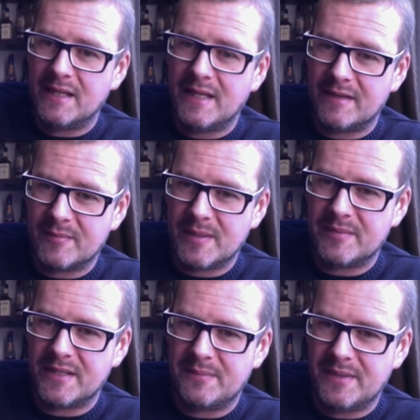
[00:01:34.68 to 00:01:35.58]
They
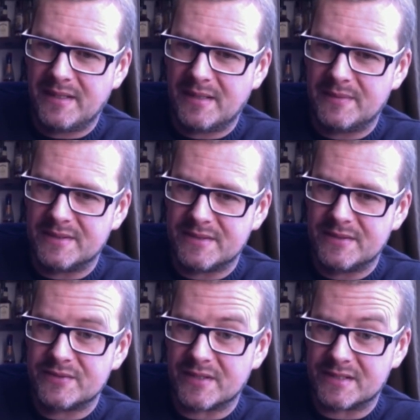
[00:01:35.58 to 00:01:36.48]
remember their pin numbers.
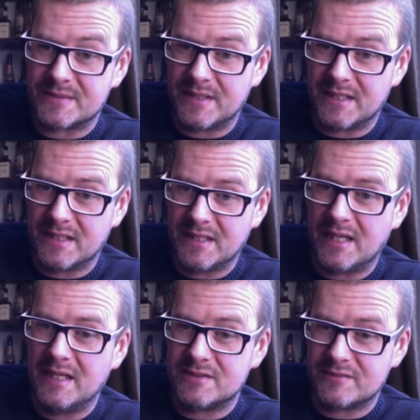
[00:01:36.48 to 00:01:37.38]
Trust me,
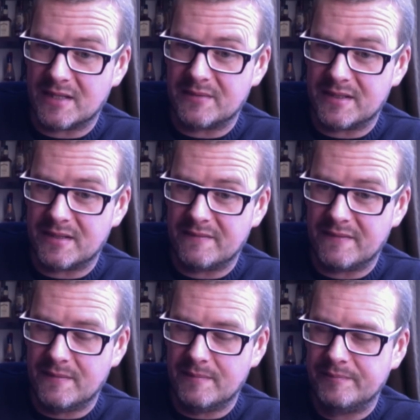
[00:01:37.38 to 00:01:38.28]
I interact with enough of
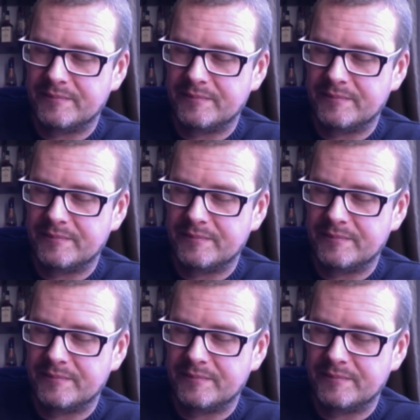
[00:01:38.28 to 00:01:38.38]
them.